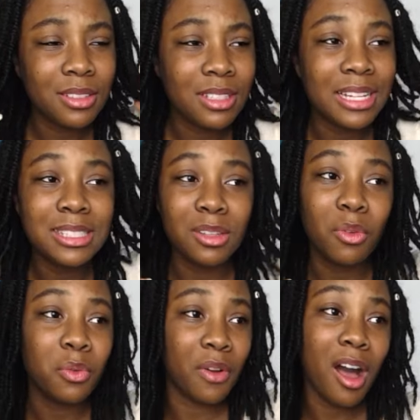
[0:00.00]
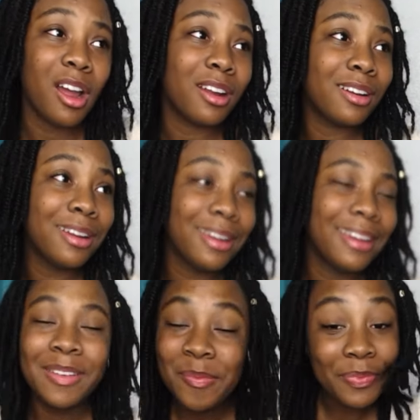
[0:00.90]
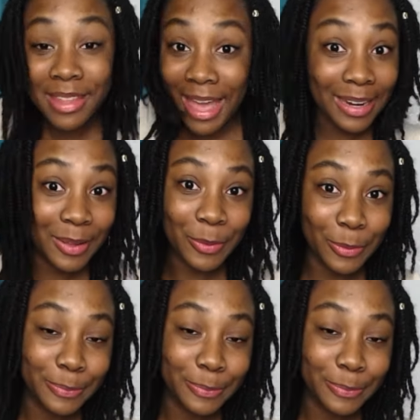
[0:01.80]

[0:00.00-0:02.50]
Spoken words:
yet so far. Anywho,